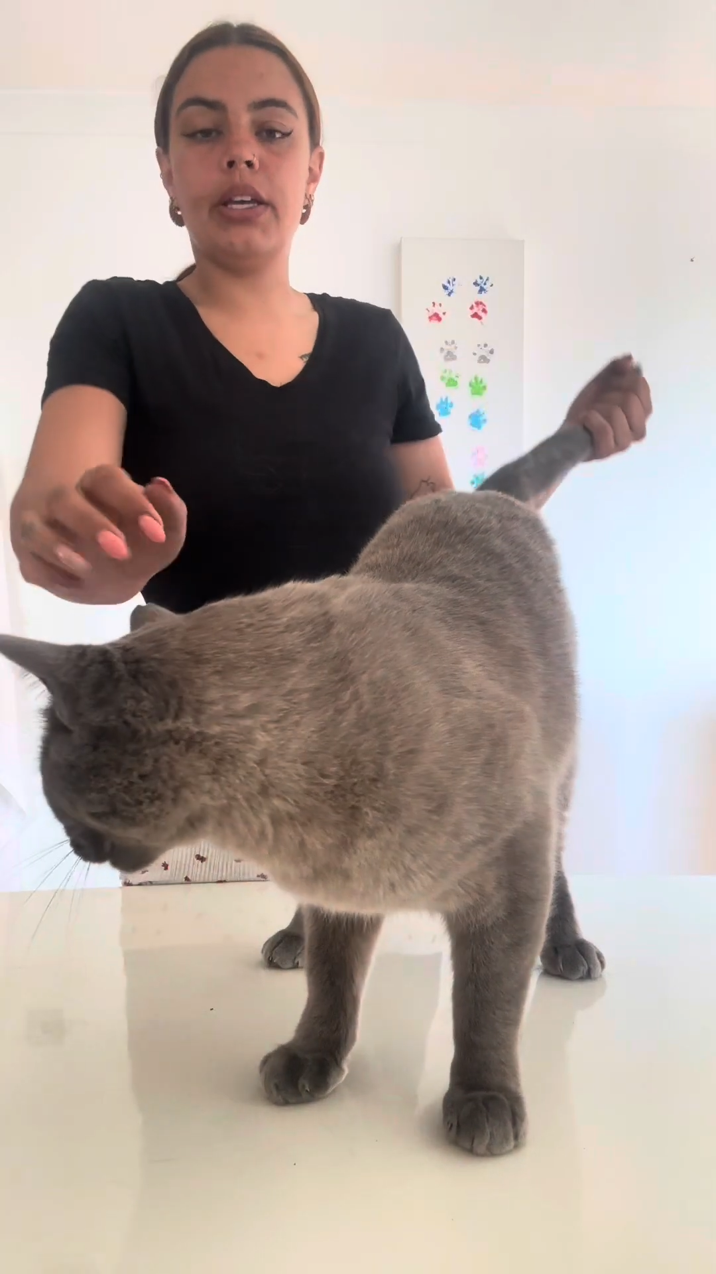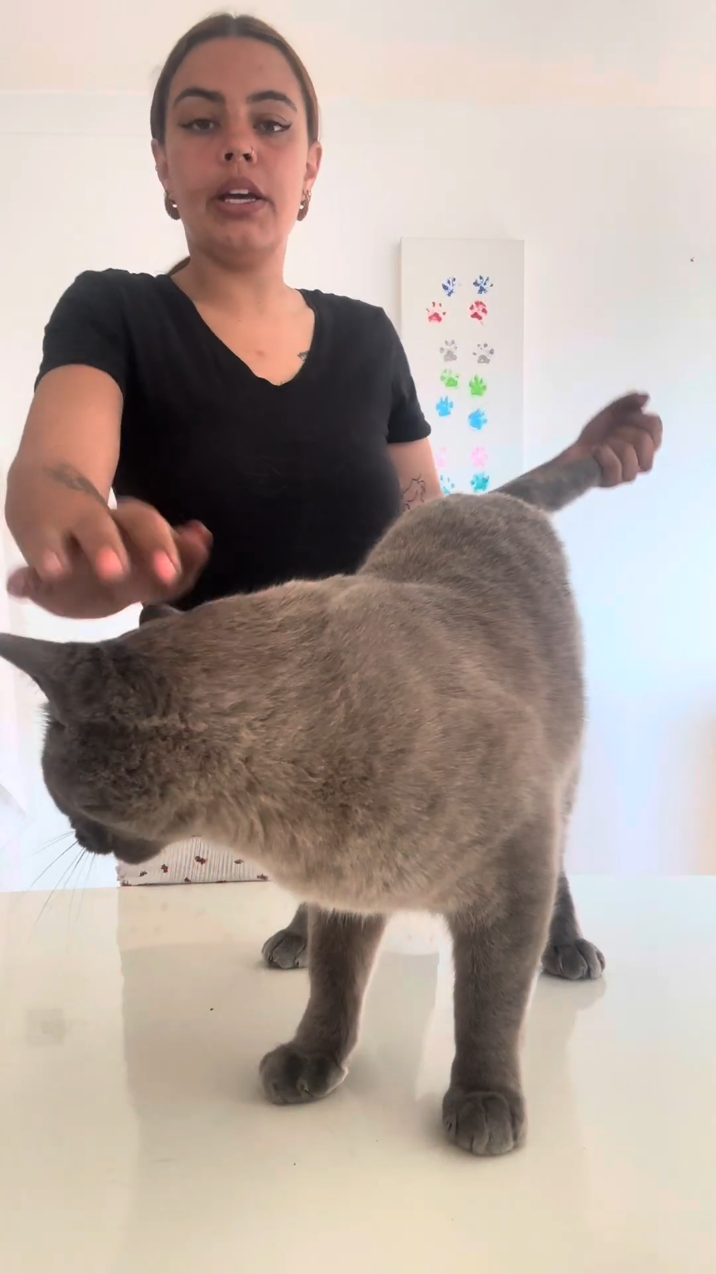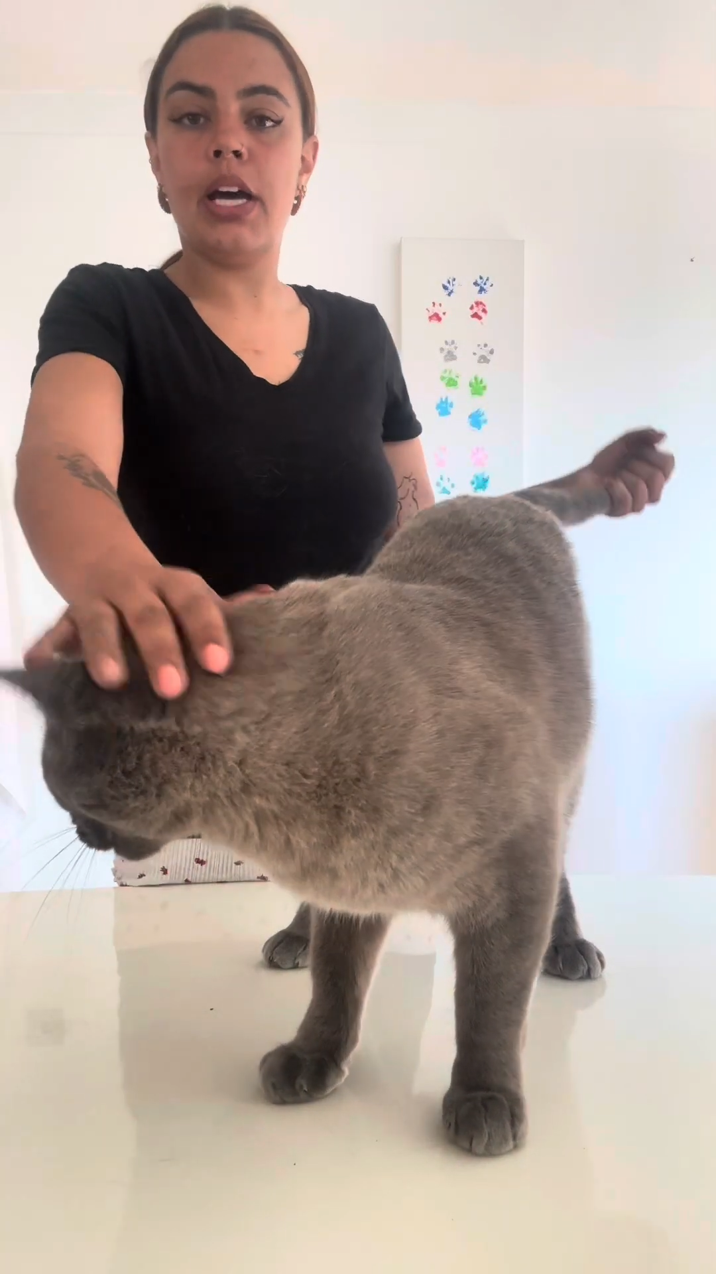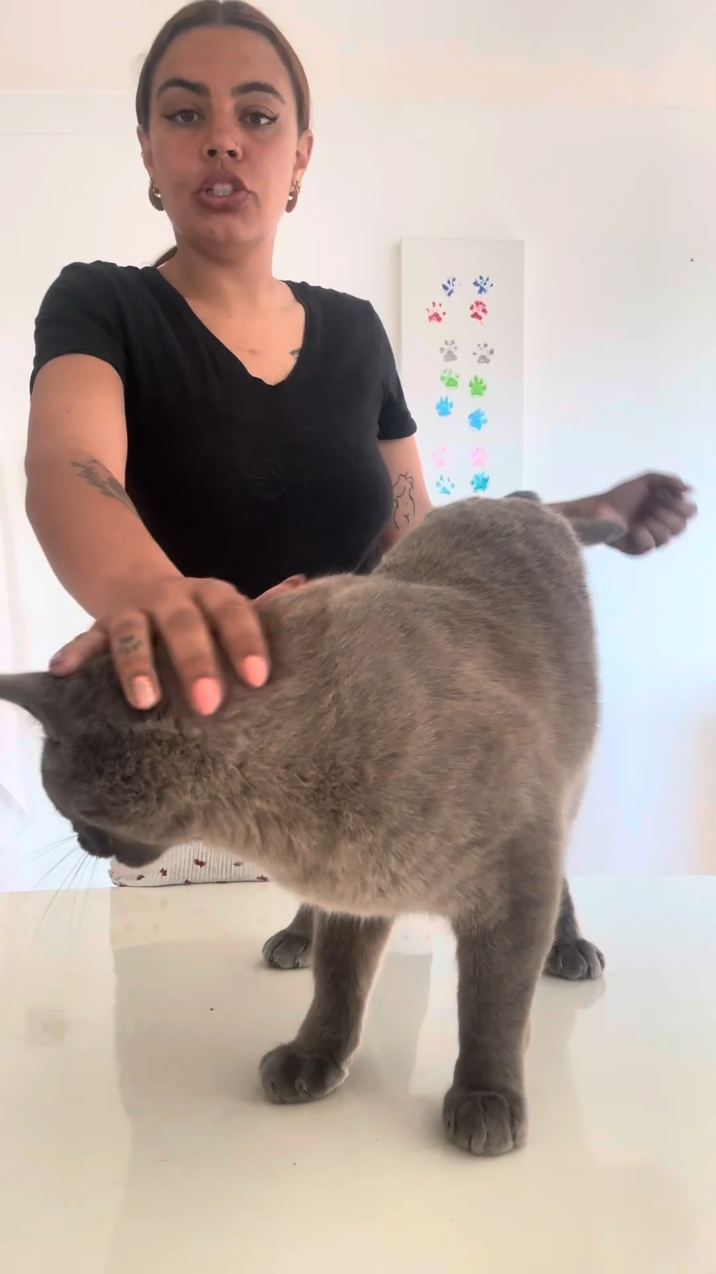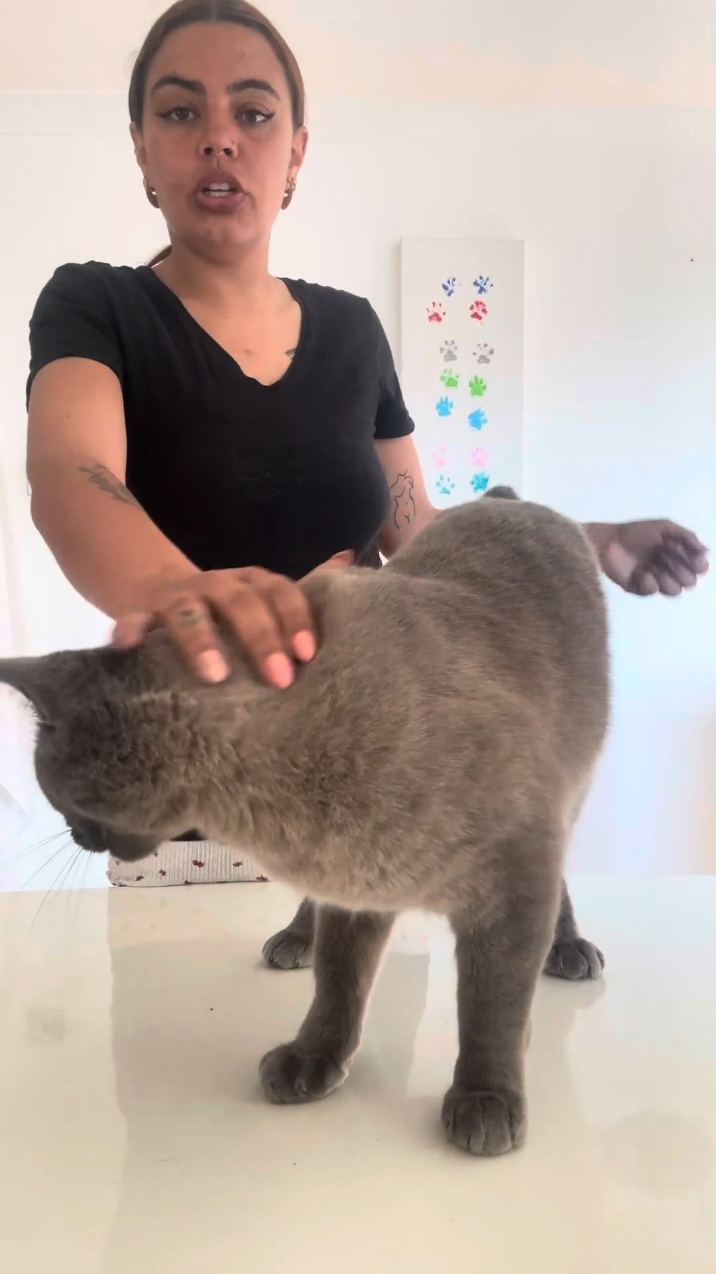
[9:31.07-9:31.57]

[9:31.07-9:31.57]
catch